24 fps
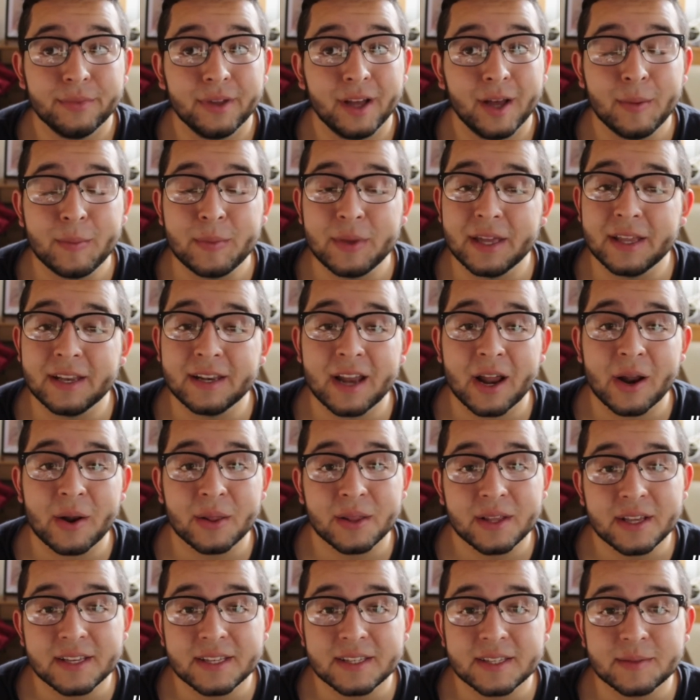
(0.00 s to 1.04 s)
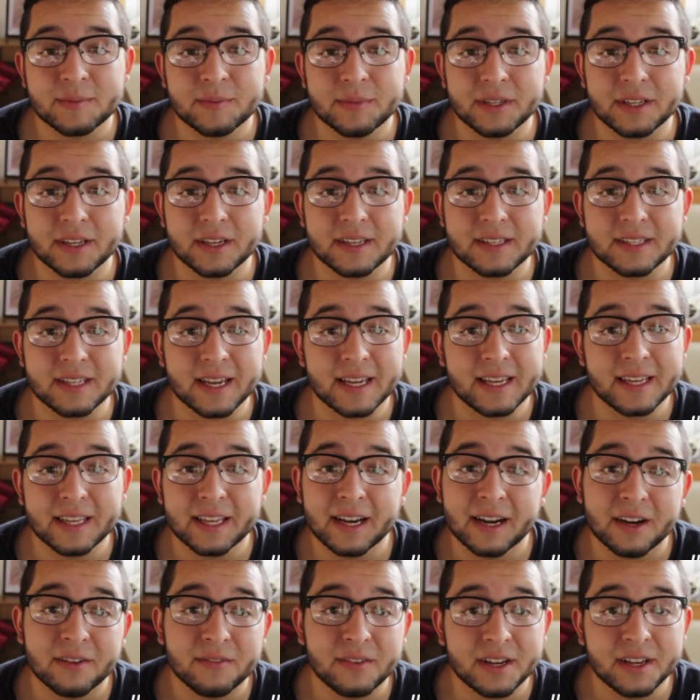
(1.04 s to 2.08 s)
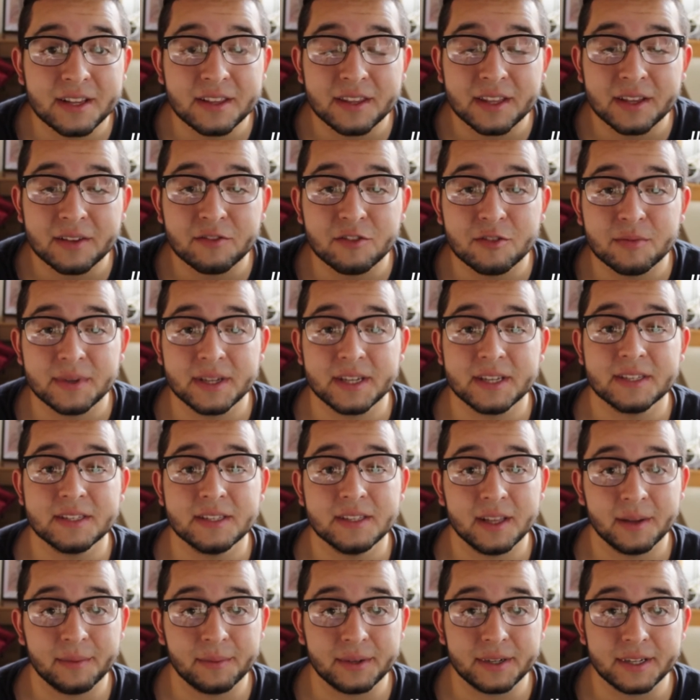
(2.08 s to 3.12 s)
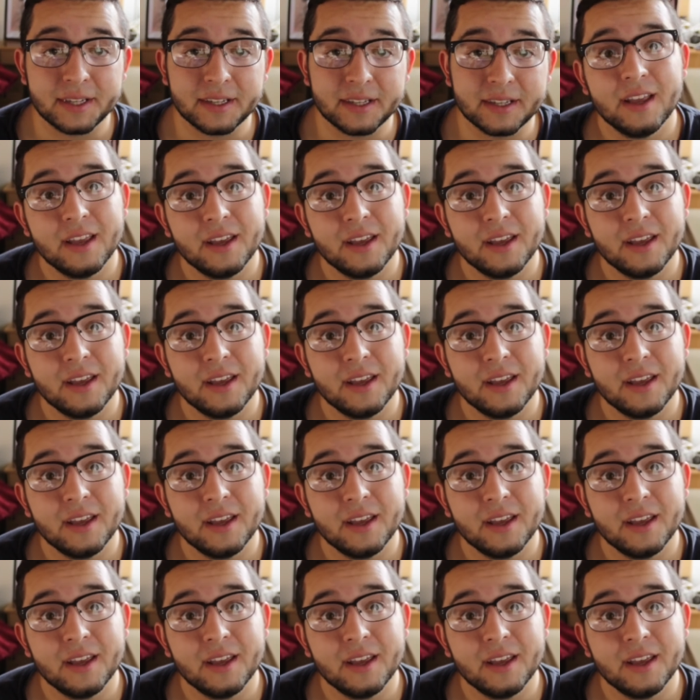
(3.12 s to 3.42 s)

I'm getting out of this because I can get out of anything for being a celebrity.